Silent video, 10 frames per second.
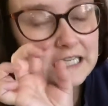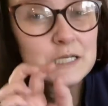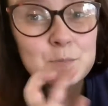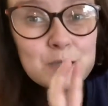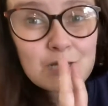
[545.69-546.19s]

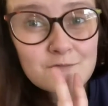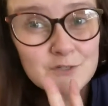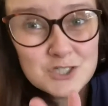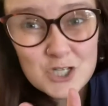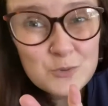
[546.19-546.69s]
It'll be live for
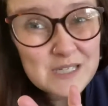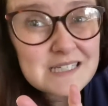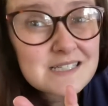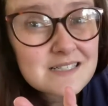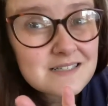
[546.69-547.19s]
two
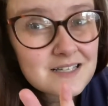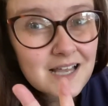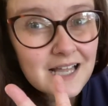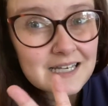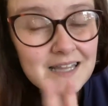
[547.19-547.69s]
weeks
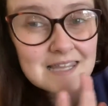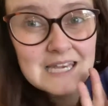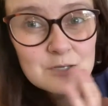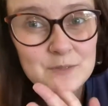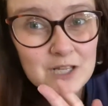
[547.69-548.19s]
and then
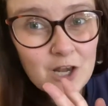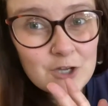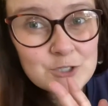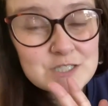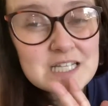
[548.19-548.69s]
it'll be
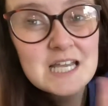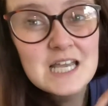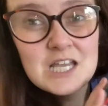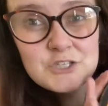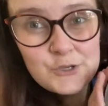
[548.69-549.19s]
closed
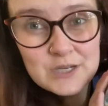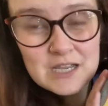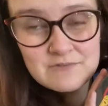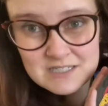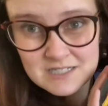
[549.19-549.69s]
UK
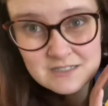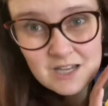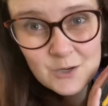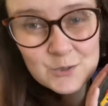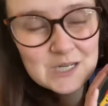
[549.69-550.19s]
residents
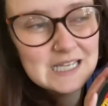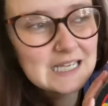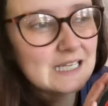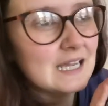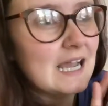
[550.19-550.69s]

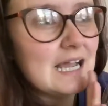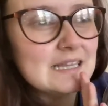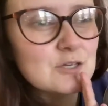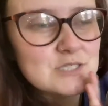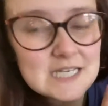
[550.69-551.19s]
only and
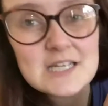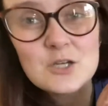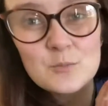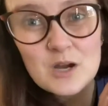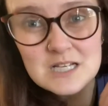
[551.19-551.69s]
they'll send out
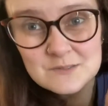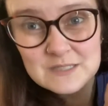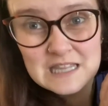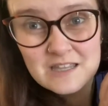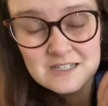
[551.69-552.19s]
your prize
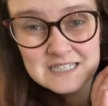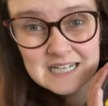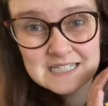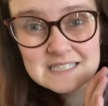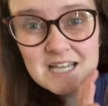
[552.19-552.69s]
within 30
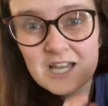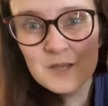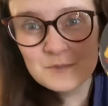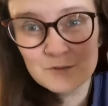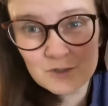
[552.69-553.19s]
days
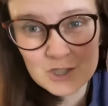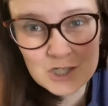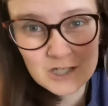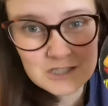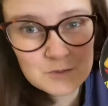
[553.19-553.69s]
you've got the
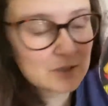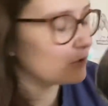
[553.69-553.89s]
chance to win